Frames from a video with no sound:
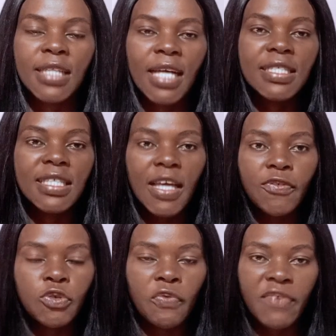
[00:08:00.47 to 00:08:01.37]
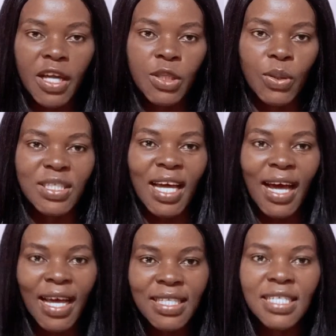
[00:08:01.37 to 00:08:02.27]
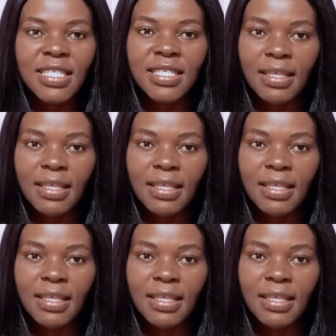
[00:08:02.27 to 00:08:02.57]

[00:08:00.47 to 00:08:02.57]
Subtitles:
that if two vectors are acting in the